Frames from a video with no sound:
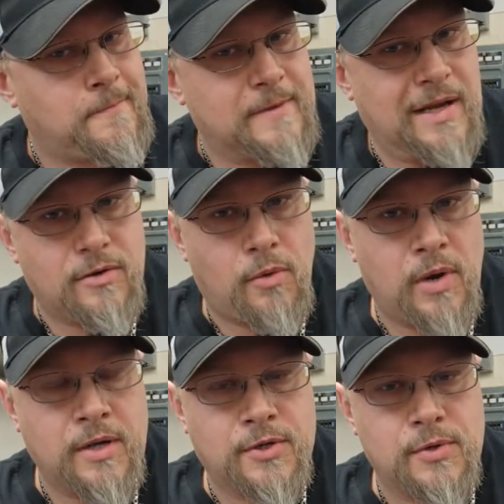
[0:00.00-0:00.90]
Don't
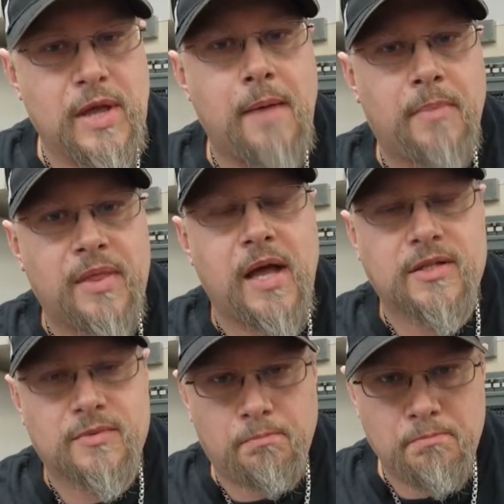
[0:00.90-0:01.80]
want to do that, but
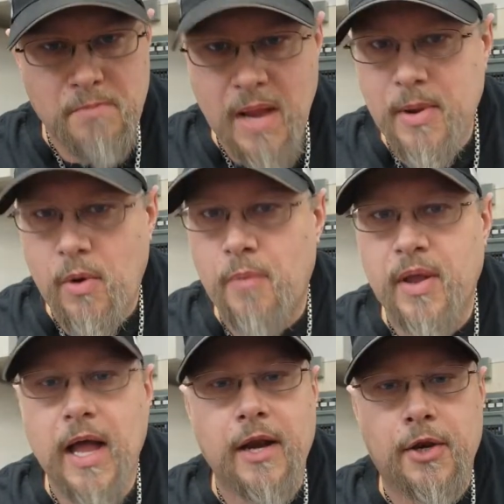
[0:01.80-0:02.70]
that's maybe what
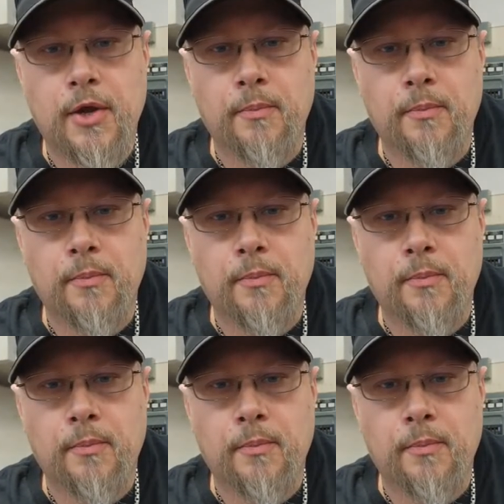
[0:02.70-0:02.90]
we got to do.